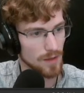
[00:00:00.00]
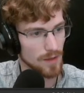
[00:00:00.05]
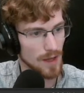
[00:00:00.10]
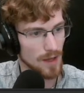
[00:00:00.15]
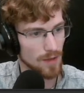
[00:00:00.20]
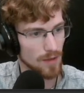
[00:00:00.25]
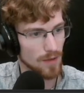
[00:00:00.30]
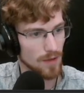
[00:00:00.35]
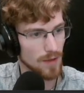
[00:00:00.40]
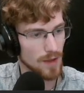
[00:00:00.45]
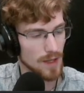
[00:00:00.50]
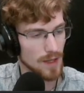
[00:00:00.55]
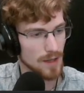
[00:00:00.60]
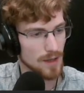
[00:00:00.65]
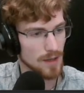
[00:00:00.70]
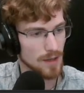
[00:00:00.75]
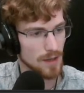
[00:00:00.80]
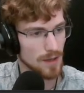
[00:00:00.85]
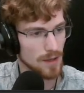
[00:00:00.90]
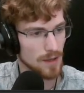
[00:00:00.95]
that
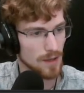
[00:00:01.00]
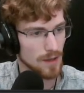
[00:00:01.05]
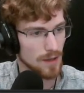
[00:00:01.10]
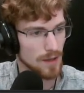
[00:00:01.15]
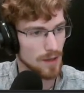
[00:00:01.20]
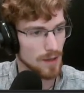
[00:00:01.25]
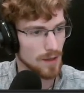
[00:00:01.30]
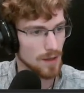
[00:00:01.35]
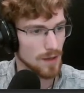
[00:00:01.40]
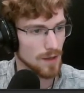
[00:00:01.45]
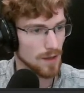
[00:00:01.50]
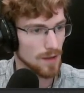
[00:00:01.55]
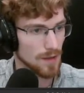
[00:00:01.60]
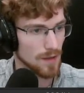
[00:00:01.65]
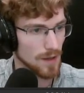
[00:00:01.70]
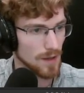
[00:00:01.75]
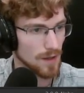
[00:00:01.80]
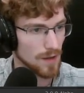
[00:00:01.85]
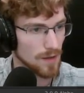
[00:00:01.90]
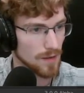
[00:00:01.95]
thick. And
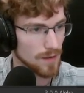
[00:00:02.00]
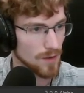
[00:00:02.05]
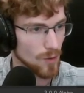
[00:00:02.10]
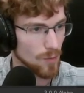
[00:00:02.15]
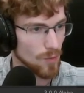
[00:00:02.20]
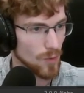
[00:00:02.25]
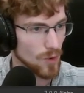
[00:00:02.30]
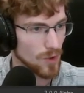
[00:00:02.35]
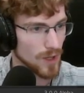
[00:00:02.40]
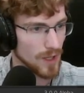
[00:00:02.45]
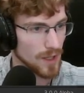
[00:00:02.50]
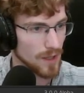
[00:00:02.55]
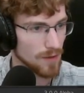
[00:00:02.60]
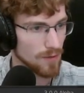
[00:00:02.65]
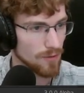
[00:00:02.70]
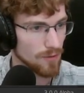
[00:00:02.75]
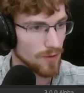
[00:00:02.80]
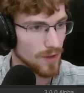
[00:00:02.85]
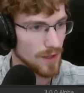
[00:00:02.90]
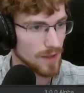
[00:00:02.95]
then in sculpt mode I can
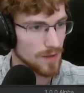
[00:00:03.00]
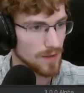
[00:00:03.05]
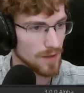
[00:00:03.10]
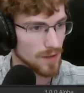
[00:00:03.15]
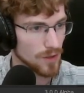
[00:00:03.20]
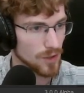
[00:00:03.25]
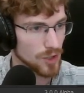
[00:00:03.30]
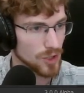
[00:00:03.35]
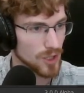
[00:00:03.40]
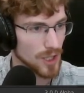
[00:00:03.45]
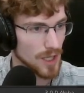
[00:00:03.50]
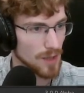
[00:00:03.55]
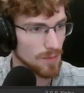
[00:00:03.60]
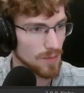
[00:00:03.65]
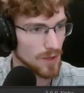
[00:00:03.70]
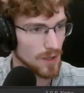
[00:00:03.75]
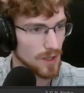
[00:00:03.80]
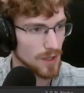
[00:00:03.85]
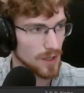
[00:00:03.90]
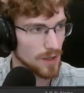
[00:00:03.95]
fix the shape
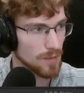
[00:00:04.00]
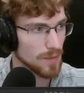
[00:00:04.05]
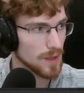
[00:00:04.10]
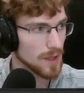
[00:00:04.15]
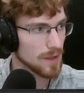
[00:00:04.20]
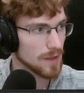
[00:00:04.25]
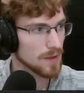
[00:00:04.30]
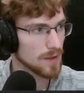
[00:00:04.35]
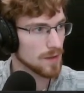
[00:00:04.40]
a little bit.